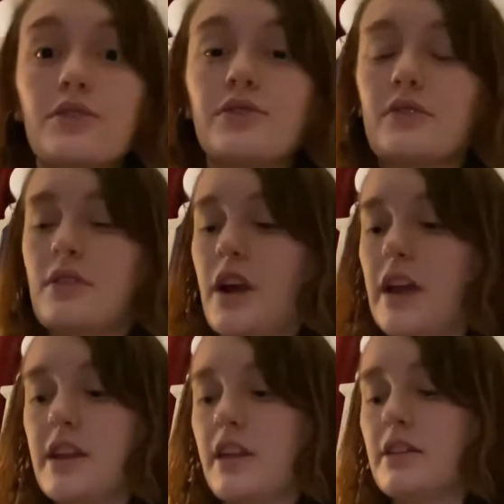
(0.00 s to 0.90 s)
or
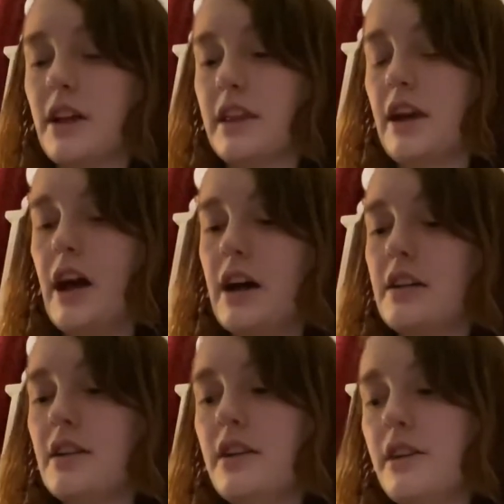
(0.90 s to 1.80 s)
anything like that.
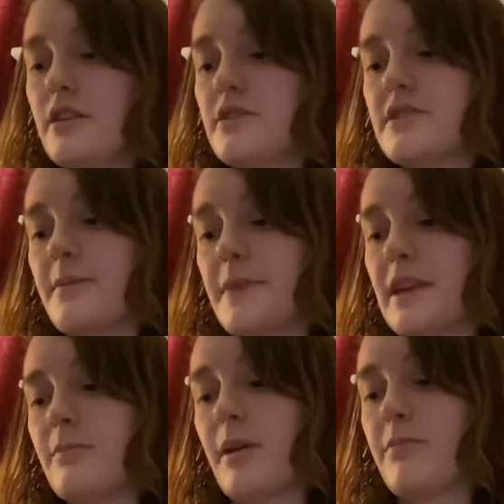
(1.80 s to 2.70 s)
Something
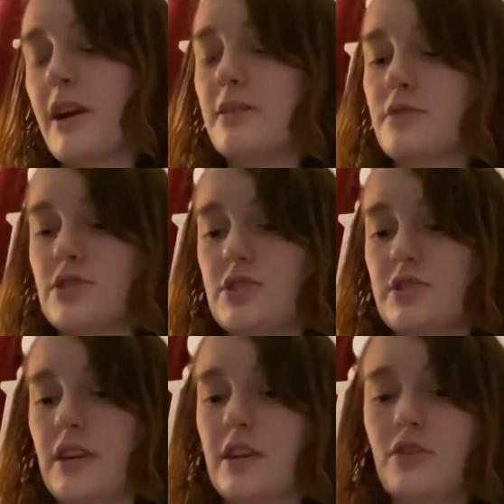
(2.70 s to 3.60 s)
in my brain was just
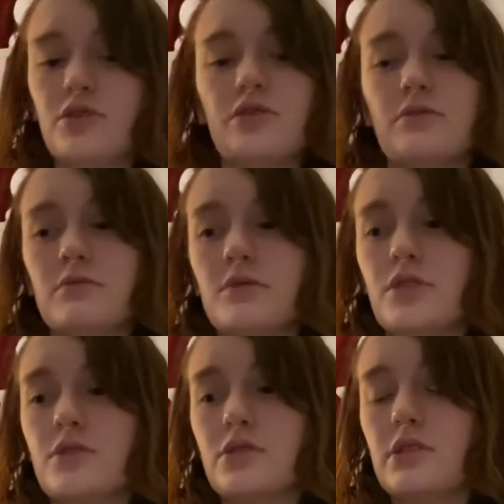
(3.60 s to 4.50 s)
like,
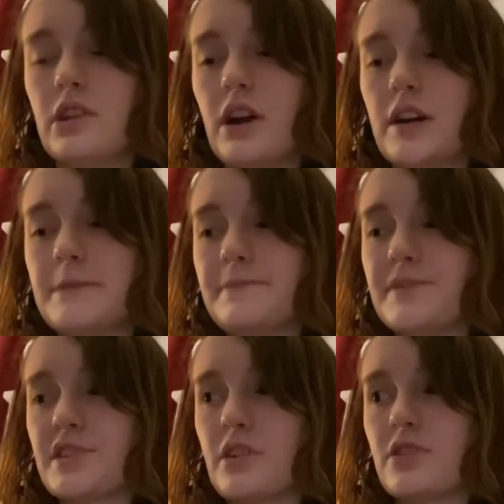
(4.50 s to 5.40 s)
you should
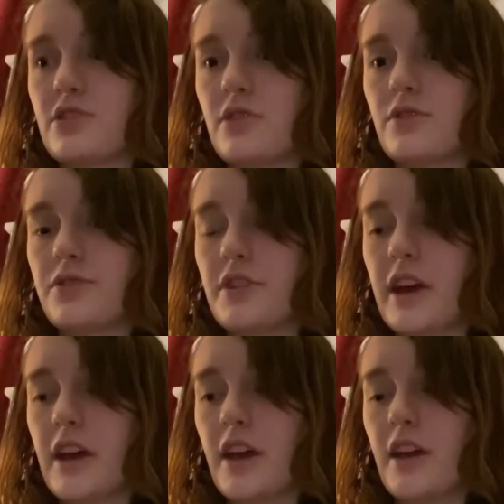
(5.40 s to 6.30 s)
start a journal
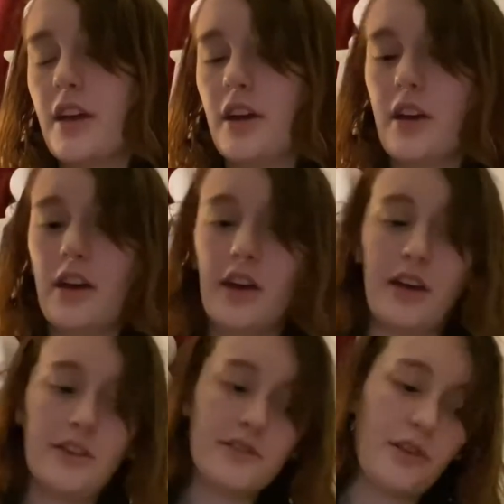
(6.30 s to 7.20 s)
today.
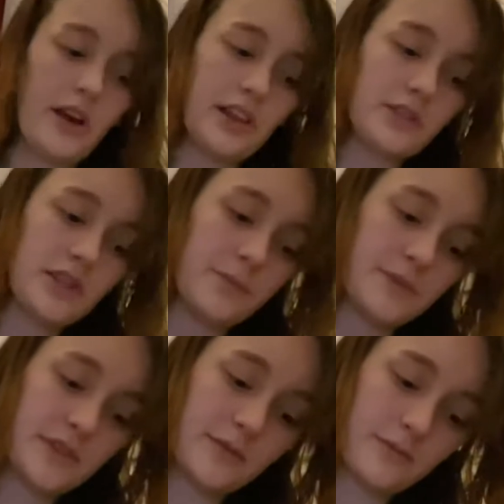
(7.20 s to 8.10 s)
So I looked up
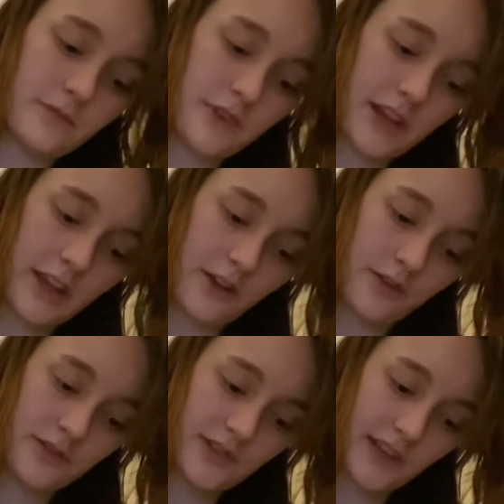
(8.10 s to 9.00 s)
some
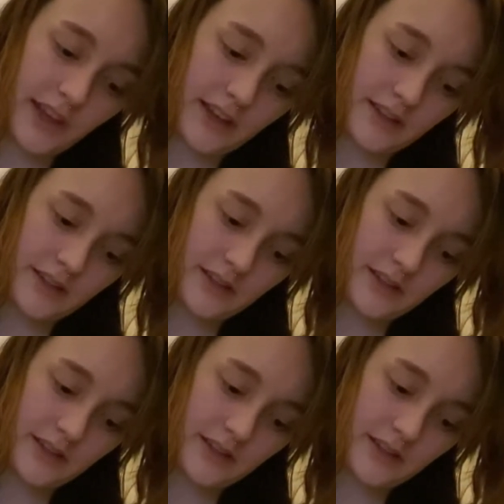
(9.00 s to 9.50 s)
videos, and